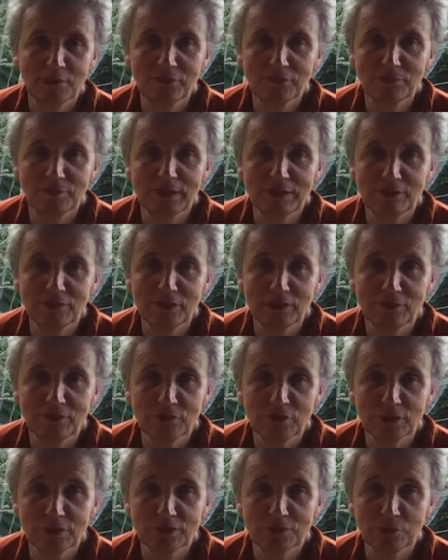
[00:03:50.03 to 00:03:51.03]
my
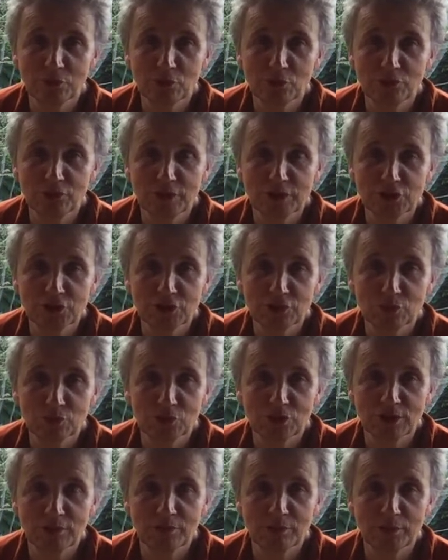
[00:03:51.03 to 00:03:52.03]
favorite profession would
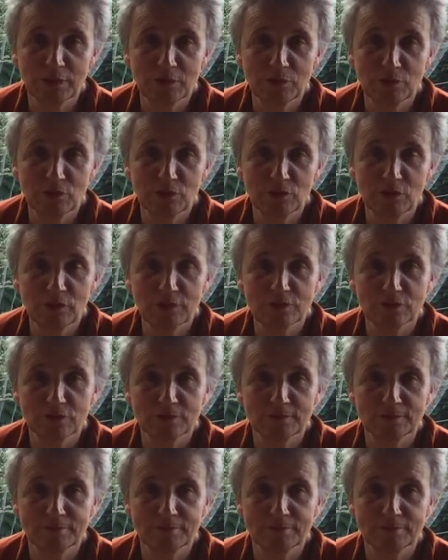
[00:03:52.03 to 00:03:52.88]
have been musician.